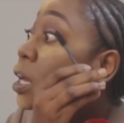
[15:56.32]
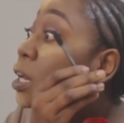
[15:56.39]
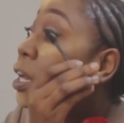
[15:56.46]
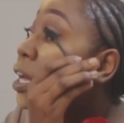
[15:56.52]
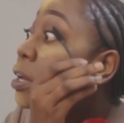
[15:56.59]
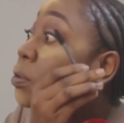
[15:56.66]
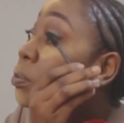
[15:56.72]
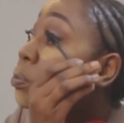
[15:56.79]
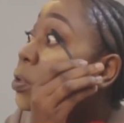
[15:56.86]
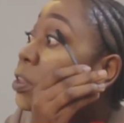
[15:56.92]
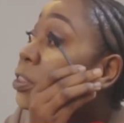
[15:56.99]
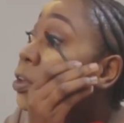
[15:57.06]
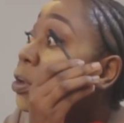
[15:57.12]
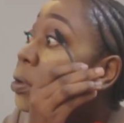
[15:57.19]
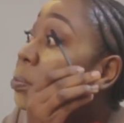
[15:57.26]
Like
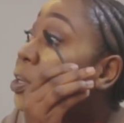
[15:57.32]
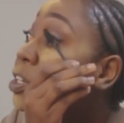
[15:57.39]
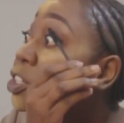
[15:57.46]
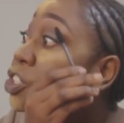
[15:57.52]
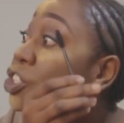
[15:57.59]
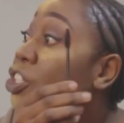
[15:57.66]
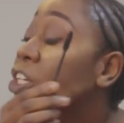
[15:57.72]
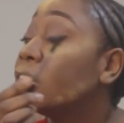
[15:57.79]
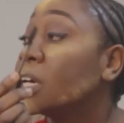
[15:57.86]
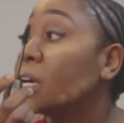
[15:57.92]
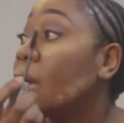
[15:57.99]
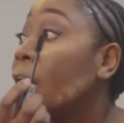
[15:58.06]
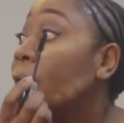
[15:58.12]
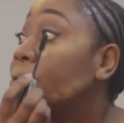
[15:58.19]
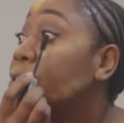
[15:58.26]
with Urban Chic,
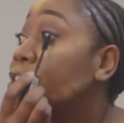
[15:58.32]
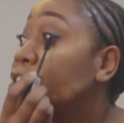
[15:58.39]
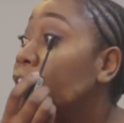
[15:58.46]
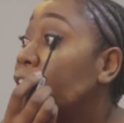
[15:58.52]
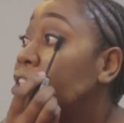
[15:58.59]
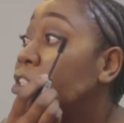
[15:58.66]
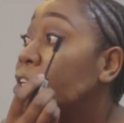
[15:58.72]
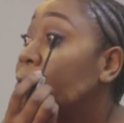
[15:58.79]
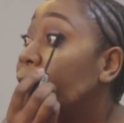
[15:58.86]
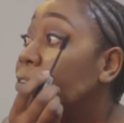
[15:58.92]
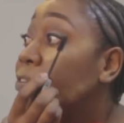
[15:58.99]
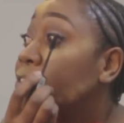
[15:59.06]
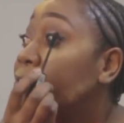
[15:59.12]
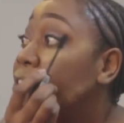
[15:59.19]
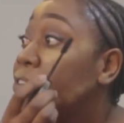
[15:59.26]
I would charge the
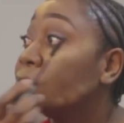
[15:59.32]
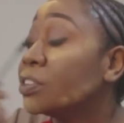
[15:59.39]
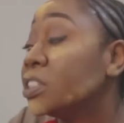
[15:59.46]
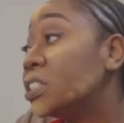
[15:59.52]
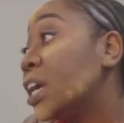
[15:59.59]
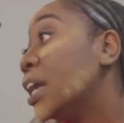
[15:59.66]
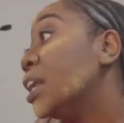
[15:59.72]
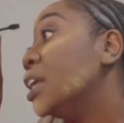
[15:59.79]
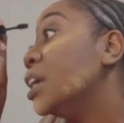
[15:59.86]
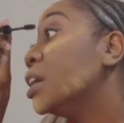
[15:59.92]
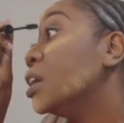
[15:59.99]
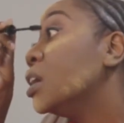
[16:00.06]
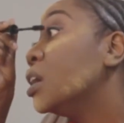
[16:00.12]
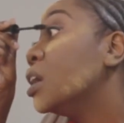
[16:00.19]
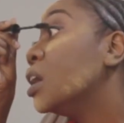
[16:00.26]
150 for
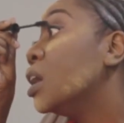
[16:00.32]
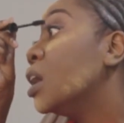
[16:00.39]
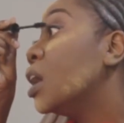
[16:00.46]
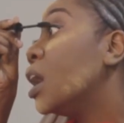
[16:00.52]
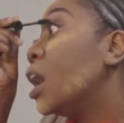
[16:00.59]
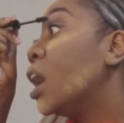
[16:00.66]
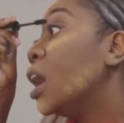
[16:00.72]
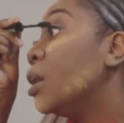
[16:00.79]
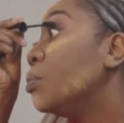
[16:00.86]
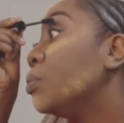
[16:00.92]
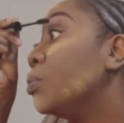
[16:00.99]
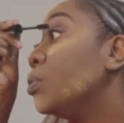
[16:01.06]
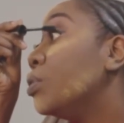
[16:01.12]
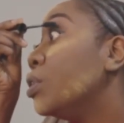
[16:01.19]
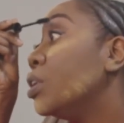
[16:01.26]
styling, I
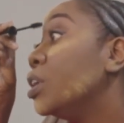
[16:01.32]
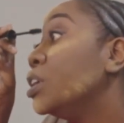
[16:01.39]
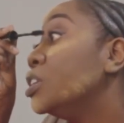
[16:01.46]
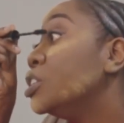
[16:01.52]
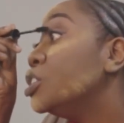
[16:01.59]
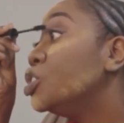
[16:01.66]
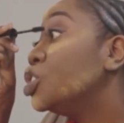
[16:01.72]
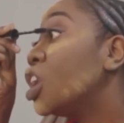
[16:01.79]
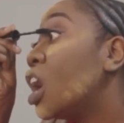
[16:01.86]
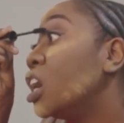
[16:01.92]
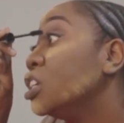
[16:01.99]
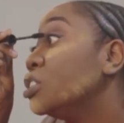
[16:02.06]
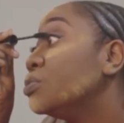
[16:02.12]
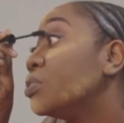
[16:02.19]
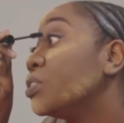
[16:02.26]
would
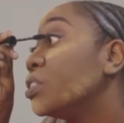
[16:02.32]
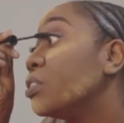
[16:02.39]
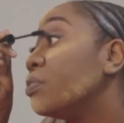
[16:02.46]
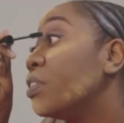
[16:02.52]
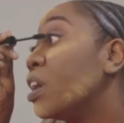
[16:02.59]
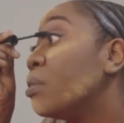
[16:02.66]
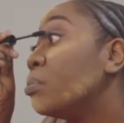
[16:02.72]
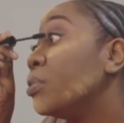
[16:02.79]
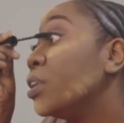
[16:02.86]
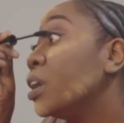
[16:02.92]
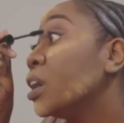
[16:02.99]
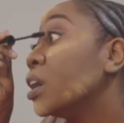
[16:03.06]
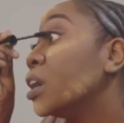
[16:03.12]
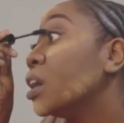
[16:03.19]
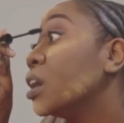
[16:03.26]
charge for the
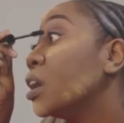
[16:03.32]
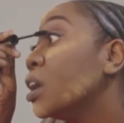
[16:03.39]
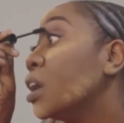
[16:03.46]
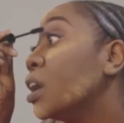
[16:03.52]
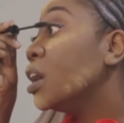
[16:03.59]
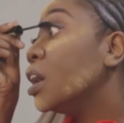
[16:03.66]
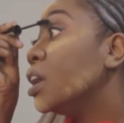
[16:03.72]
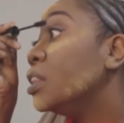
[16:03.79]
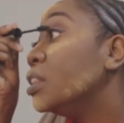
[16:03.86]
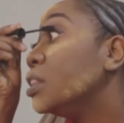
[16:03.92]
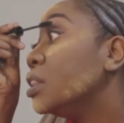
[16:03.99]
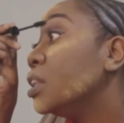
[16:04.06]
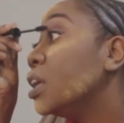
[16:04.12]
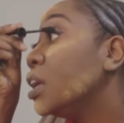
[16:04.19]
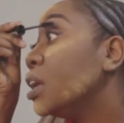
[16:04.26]
fabric,
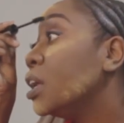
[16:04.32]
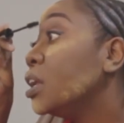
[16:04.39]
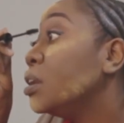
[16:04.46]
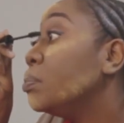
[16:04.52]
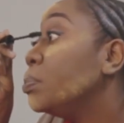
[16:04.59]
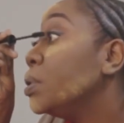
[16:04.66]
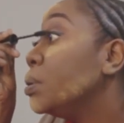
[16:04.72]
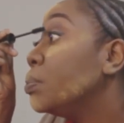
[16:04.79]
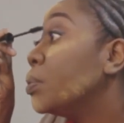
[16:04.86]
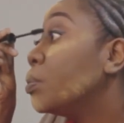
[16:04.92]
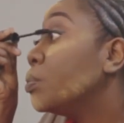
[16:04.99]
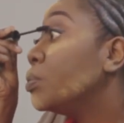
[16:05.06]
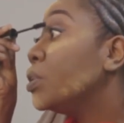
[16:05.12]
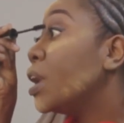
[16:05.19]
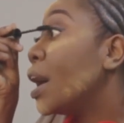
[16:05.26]
and then
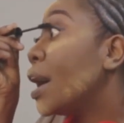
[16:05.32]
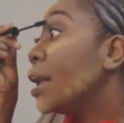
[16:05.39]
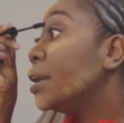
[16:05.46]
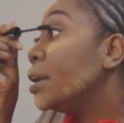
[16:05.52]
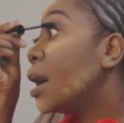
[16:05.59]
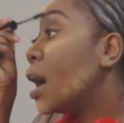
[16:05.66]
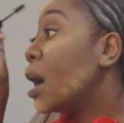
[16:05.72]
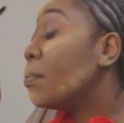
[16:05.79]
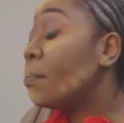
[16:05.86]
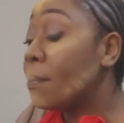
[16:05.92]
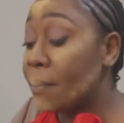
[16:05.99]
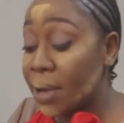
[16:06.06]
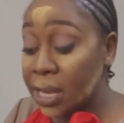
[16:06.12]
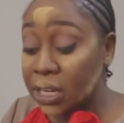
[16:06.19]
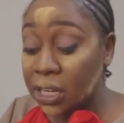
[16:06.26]
people would add up
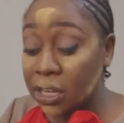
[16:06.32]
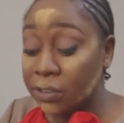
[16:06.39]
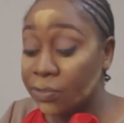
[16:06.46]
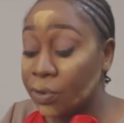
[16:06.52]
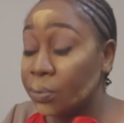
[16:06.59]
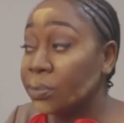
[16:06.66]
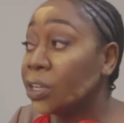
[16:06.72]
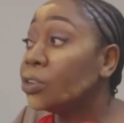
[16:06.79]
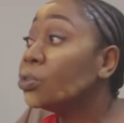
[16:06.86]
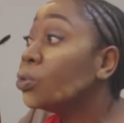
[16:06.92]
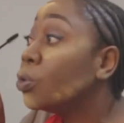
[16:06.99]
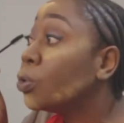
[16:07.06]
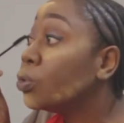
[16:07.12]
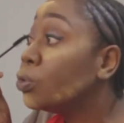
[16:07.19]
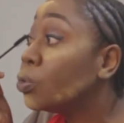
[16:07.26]
money for me to
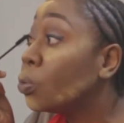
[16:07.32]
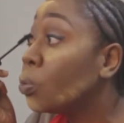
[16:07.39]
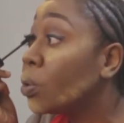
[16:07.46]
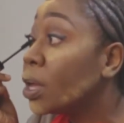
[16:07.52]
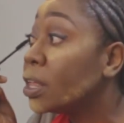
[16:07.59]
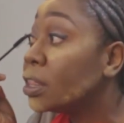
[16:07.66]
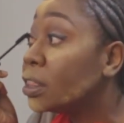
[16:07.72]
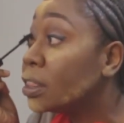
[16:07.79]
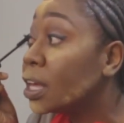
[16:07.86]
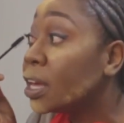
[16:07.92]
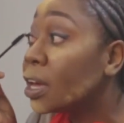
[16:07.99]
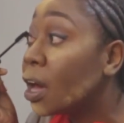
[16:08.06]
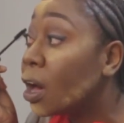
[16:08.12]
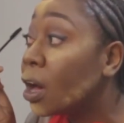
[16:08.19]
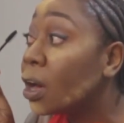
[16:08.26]
go to where
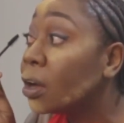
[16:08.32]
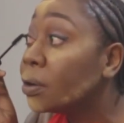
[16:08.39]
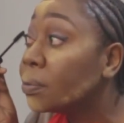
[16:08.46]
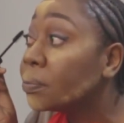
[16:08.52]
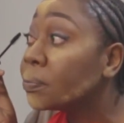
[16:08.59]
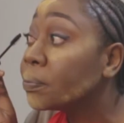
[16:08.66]
they are.